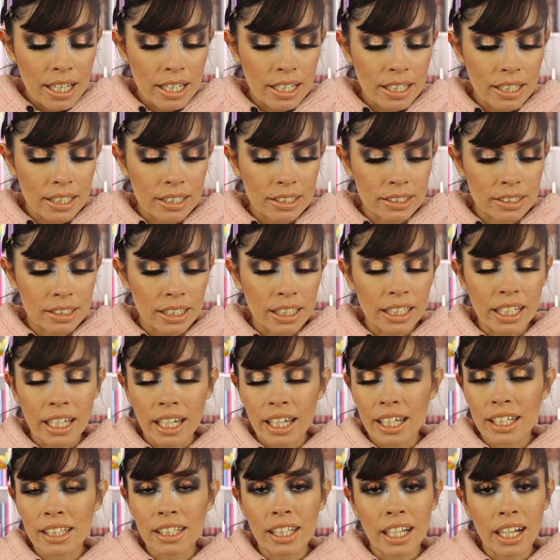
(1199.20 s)
is,
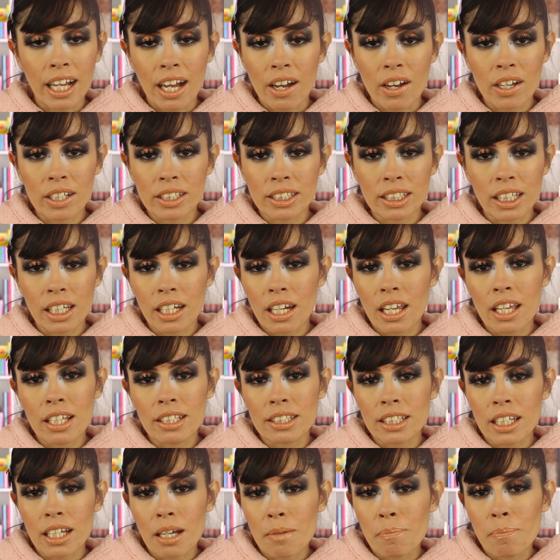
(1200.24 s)
again, like how I said,
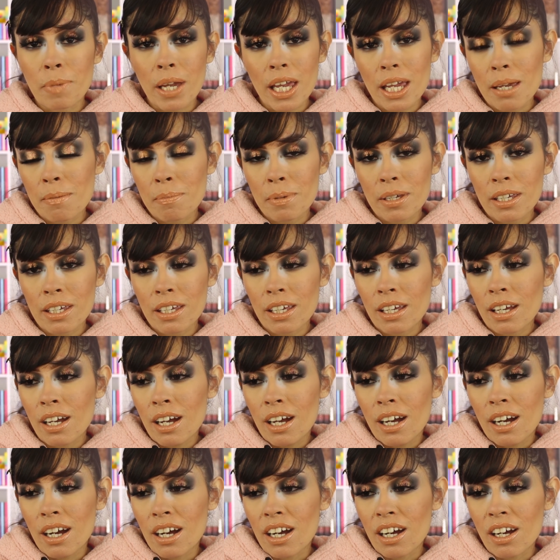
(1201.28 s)
it's like a baby
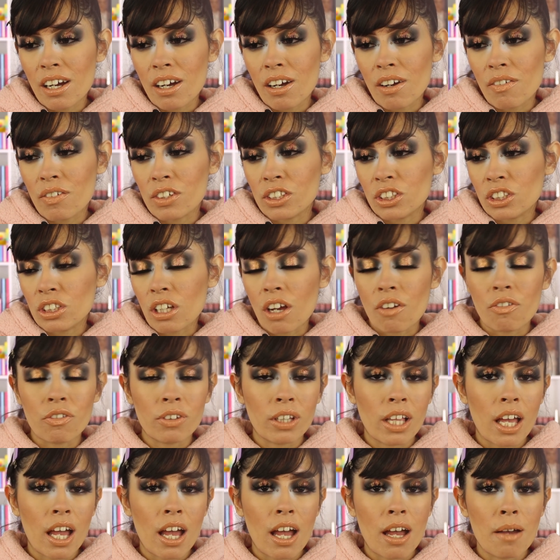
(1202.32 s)
of
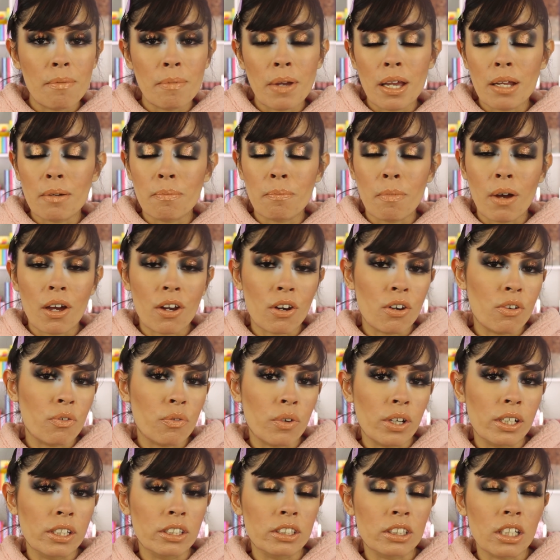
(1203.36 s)
soft glam and modern
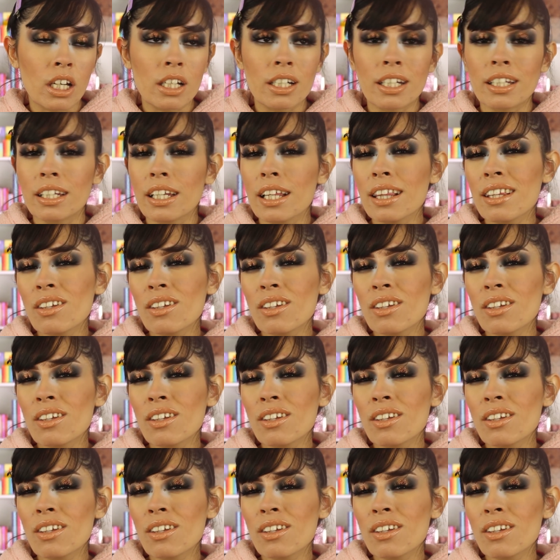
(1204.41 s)
renaissance and a